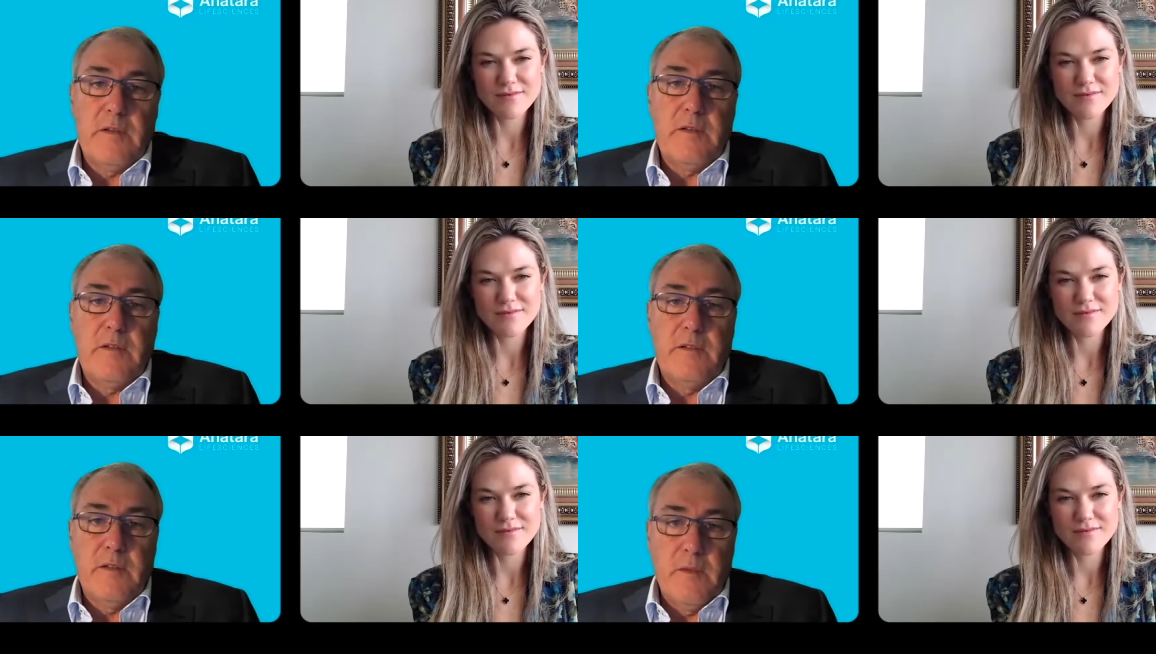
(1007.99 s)

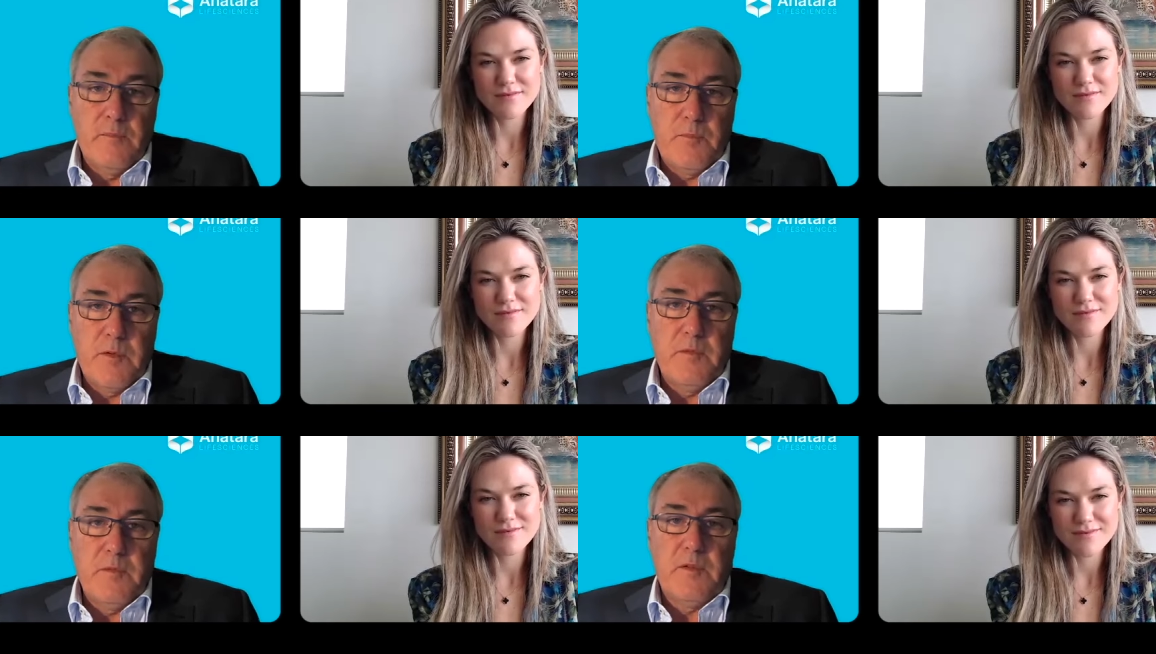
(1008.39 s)

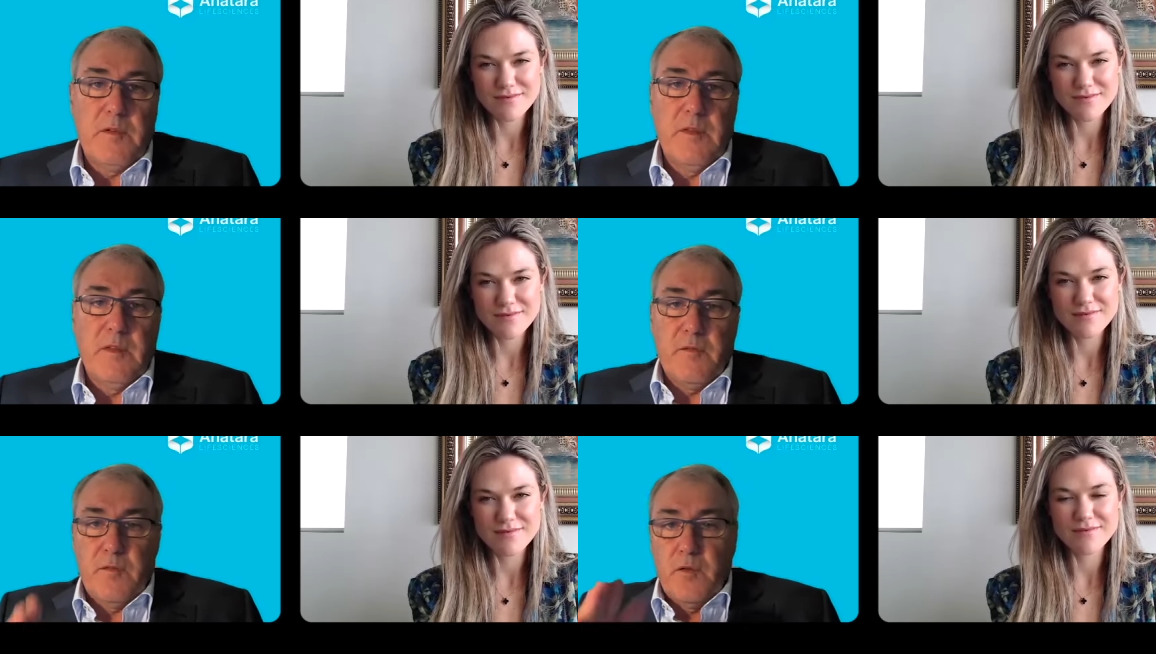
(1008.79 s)
Speaker 1: symptoms
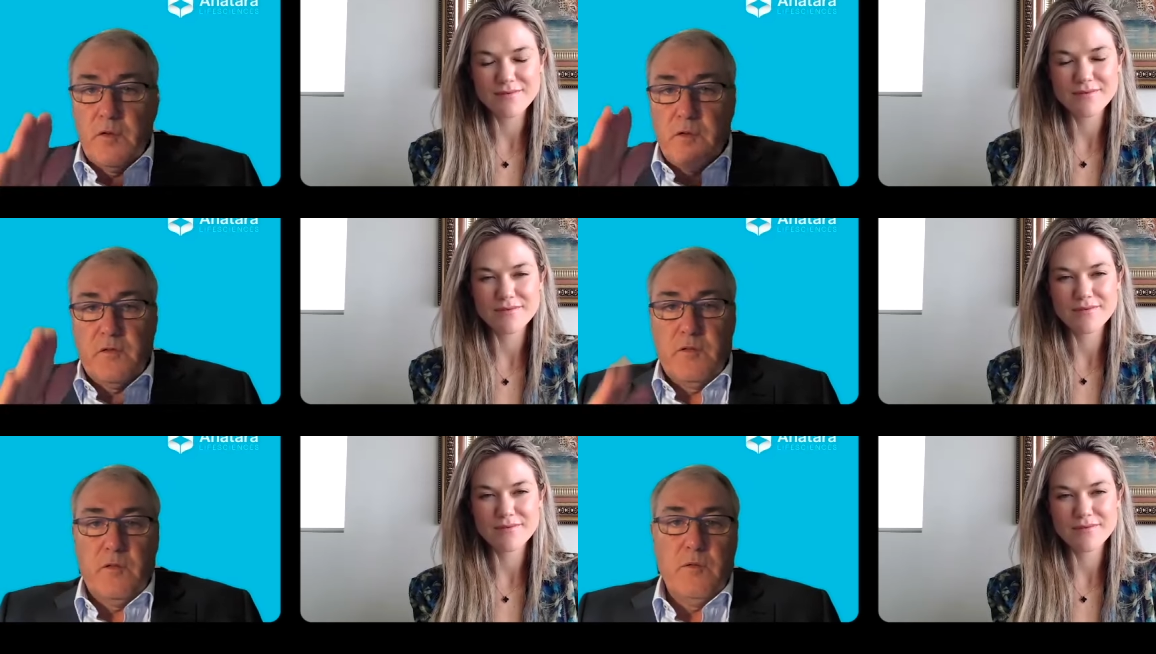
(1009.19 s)
in the
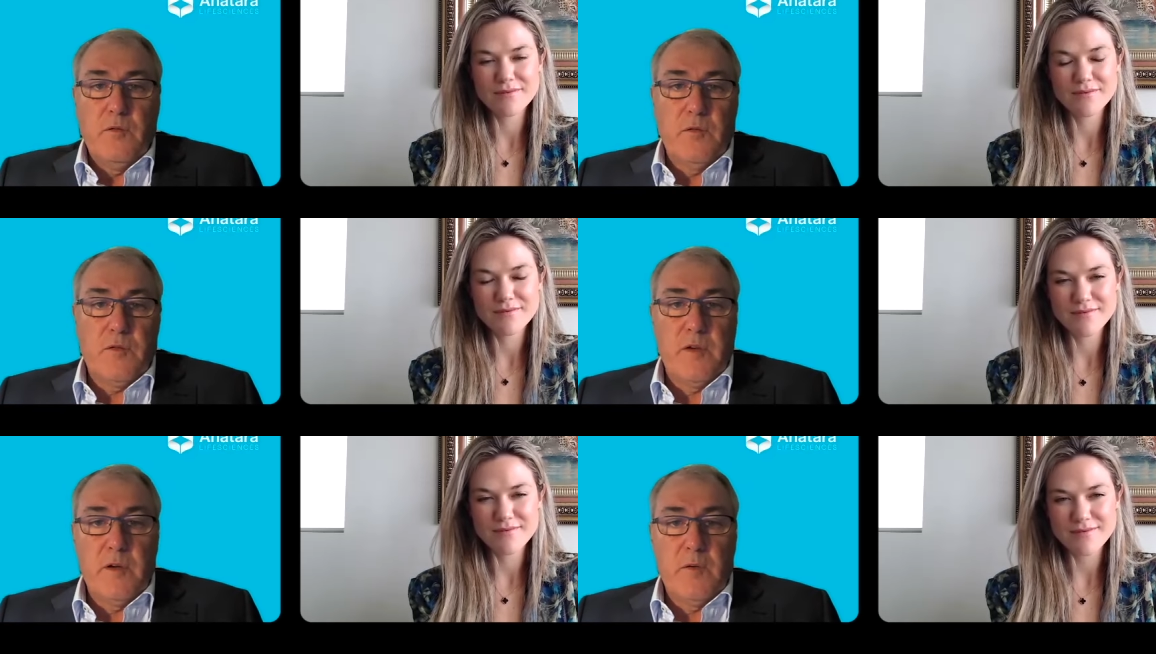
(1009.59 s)
first two
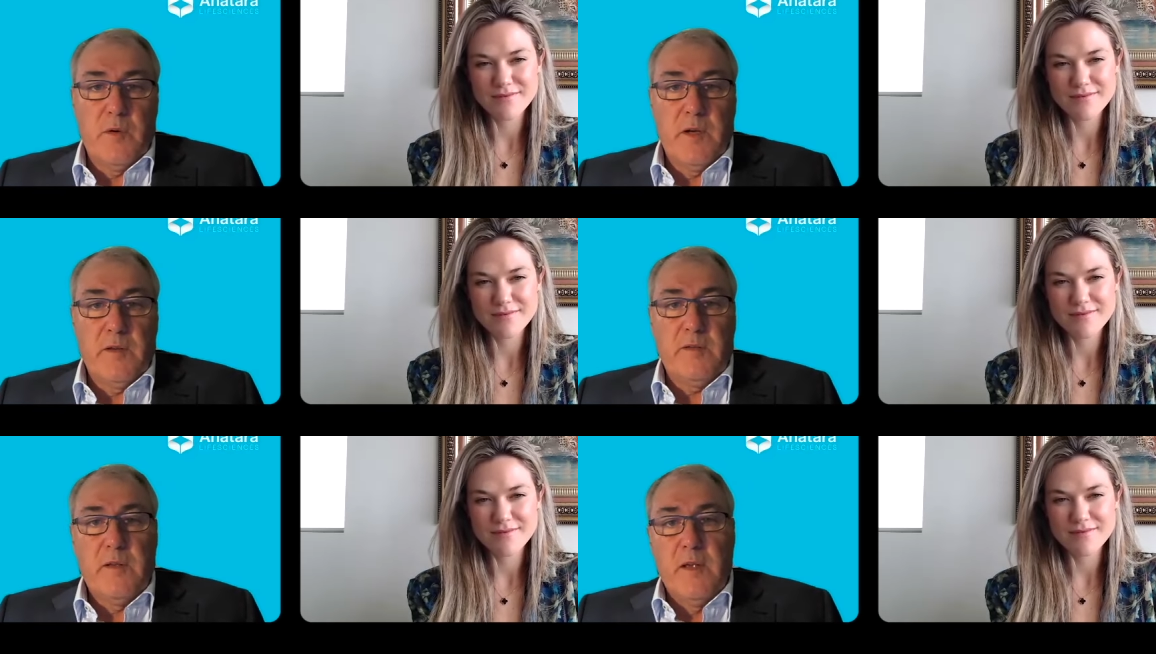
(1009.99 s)
or three
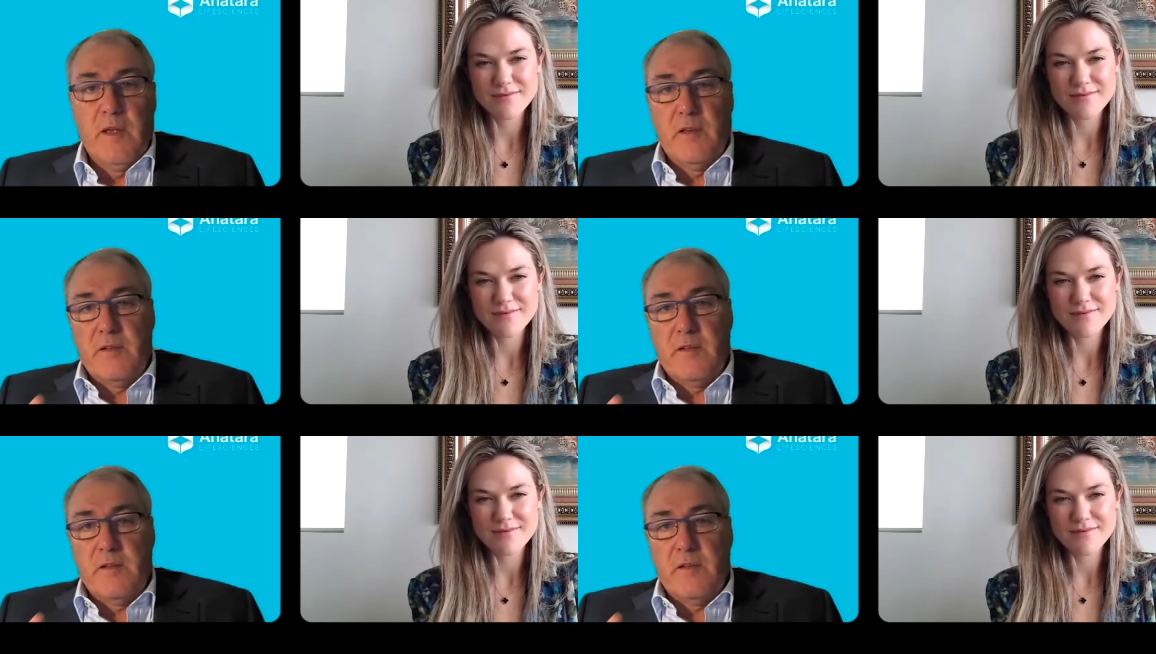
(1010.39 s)
weeks,